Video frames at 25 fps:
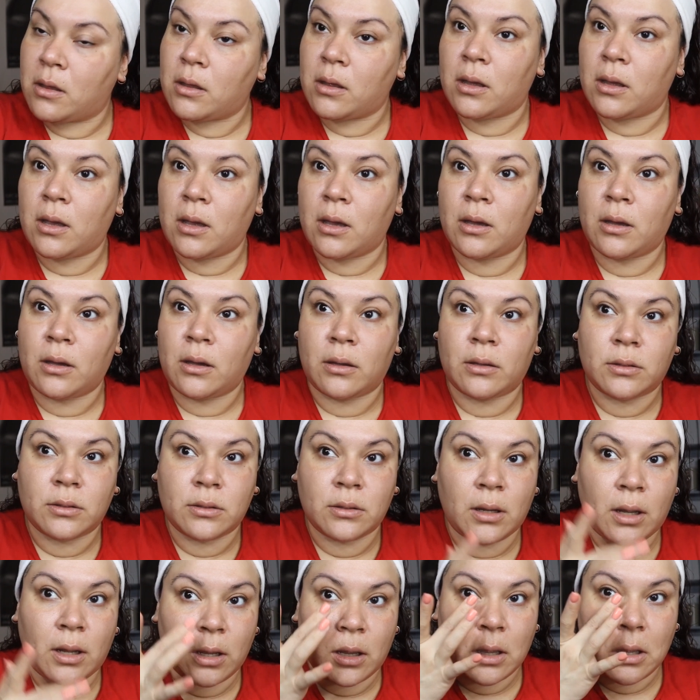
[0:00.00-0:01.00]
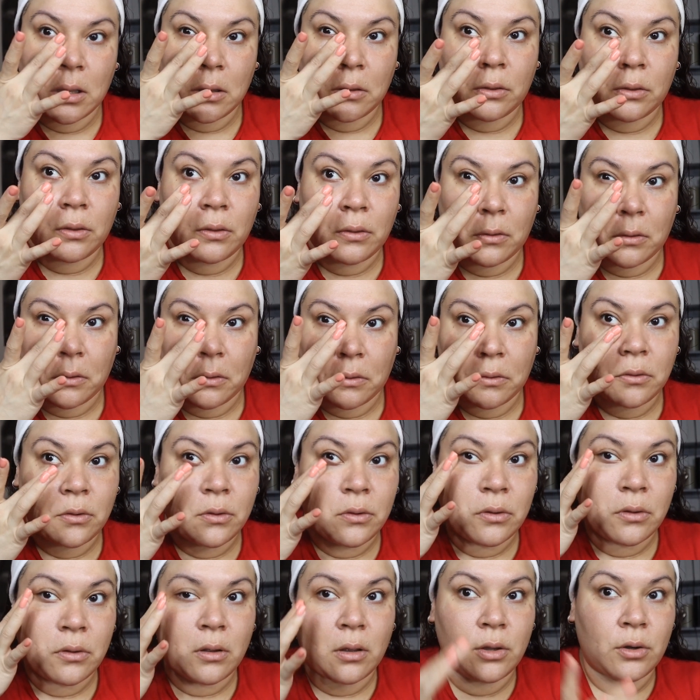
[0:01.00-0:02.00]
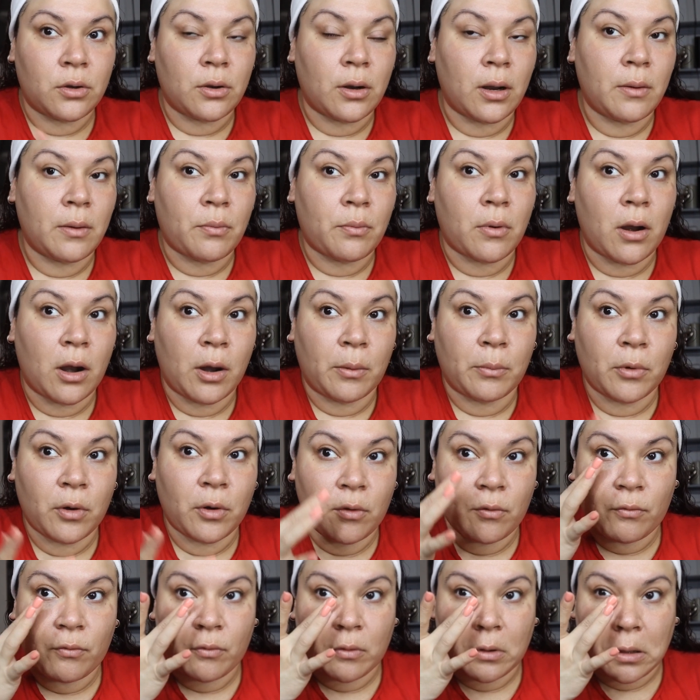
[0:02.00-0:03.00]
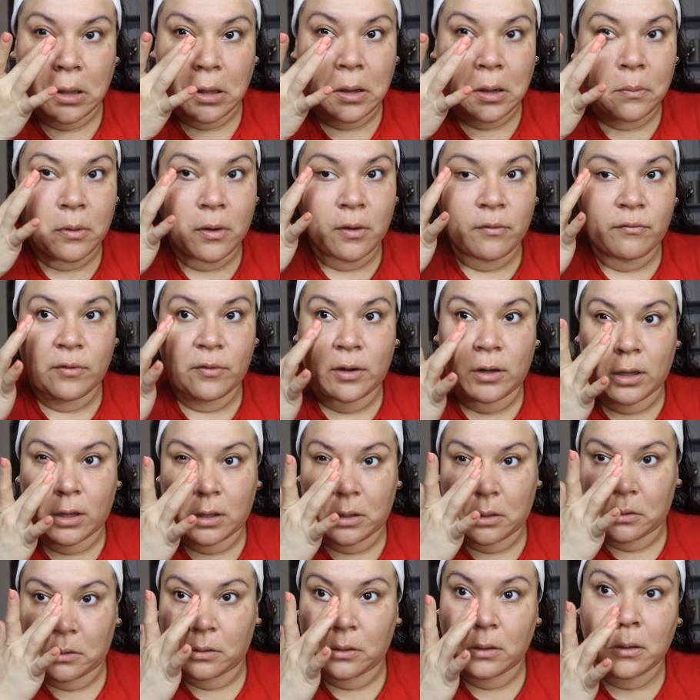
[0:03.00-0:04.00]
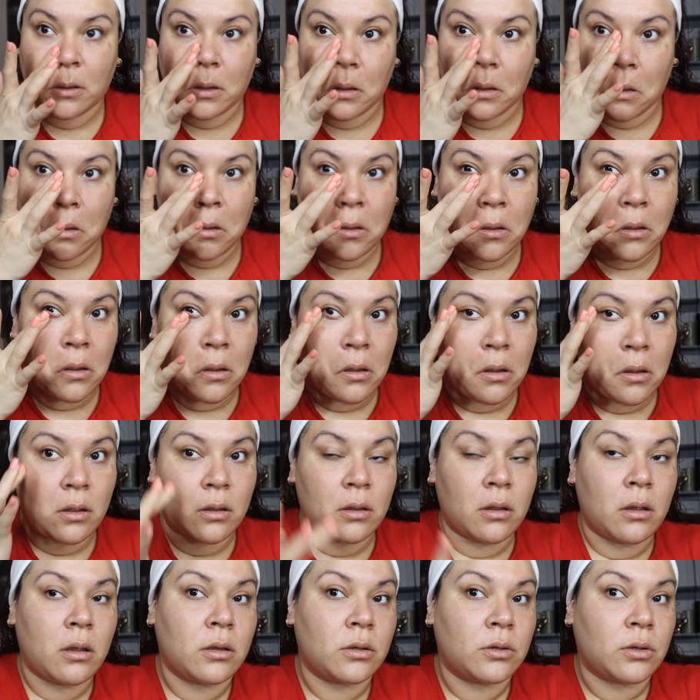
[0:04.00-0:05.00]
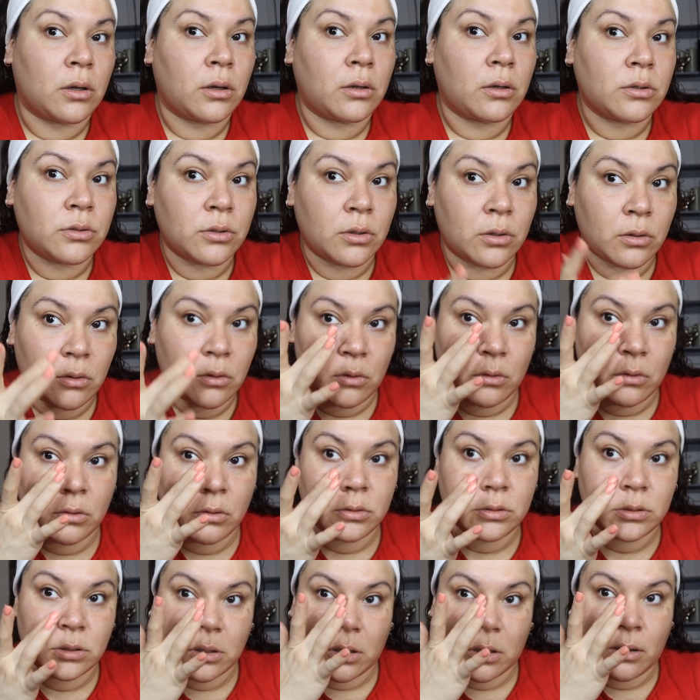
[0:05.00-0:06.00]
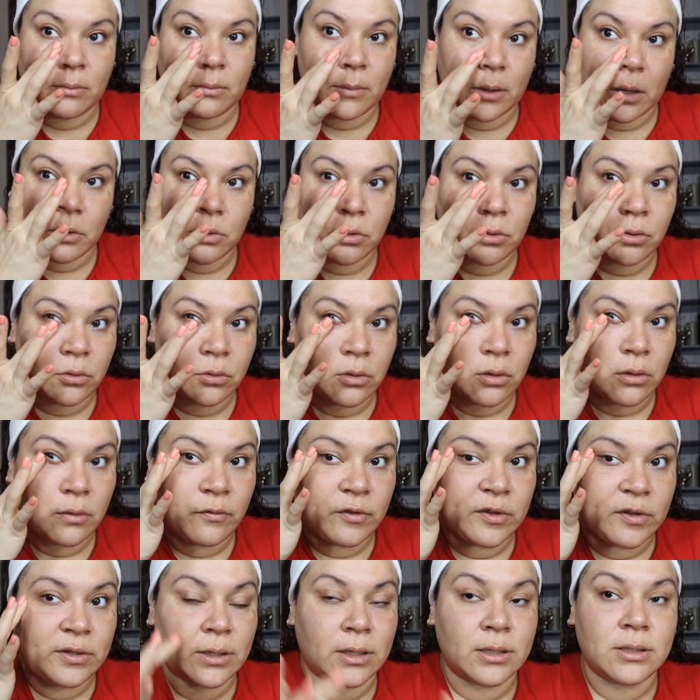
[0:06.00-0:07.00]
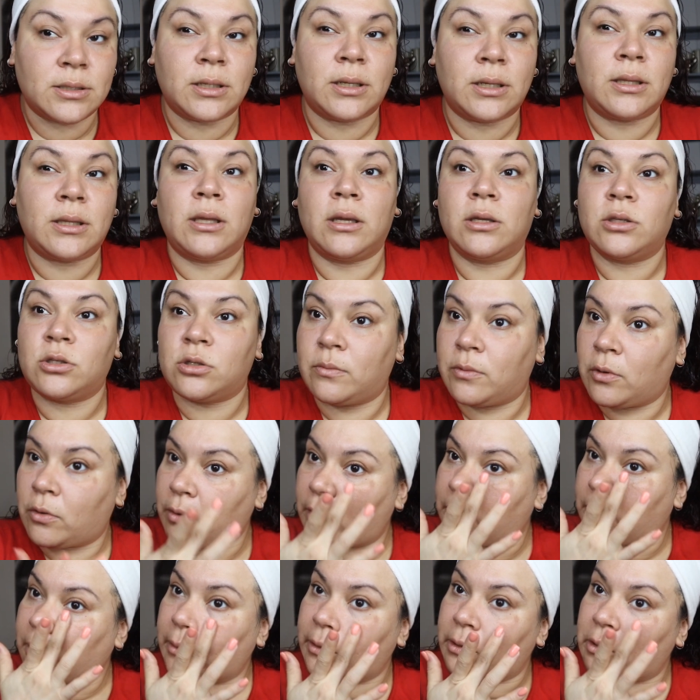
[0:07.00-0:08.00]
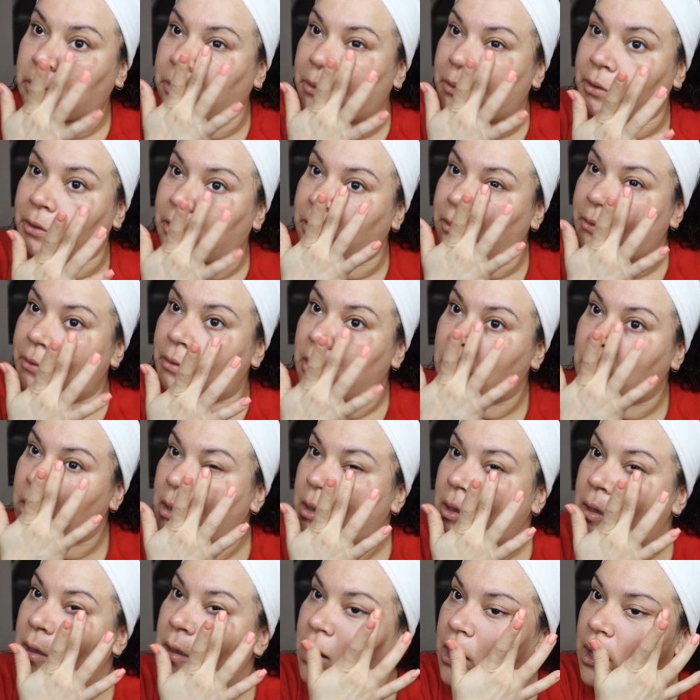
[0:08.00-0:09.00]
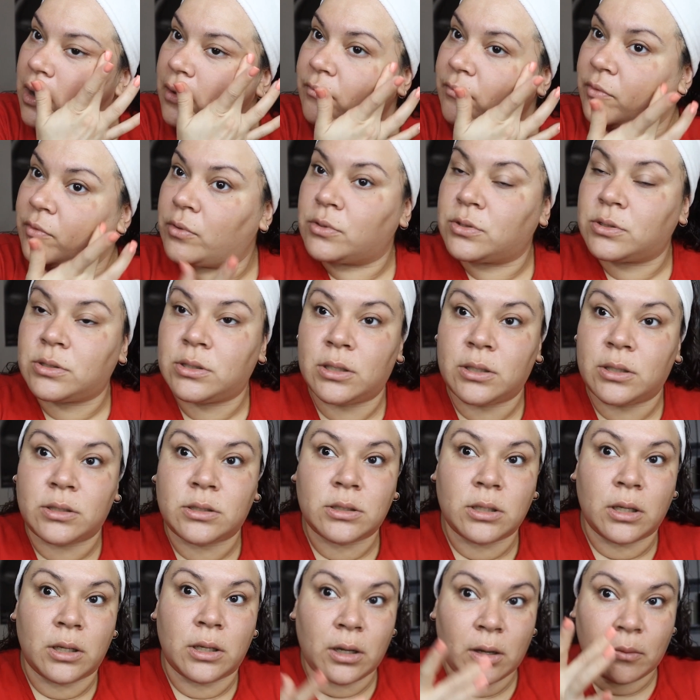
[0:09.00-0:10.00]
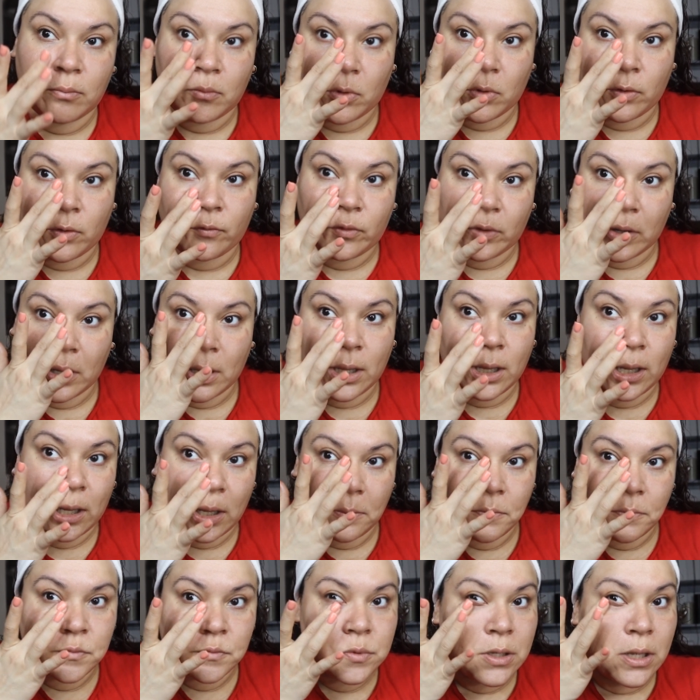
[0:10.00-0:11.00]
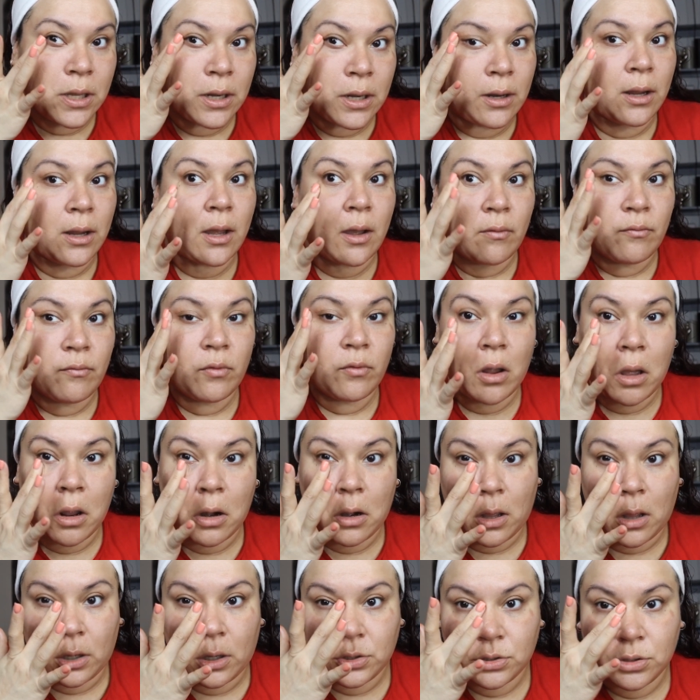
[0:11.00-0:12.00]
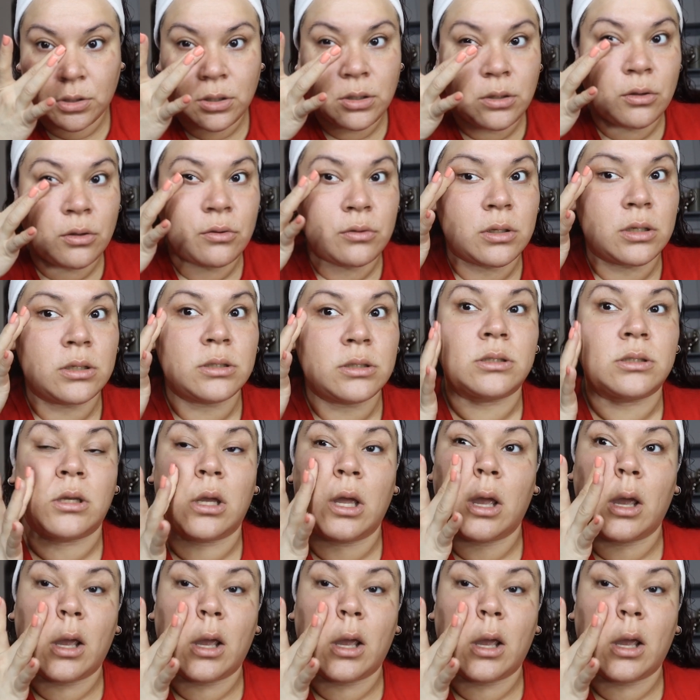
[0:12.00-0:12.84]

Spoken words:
And I guess this is just an under eye primer for like puffiness and dark circles. I'm not sure if it does anything, to be quite honest with you. I've used it a number of times and I have not actually noticed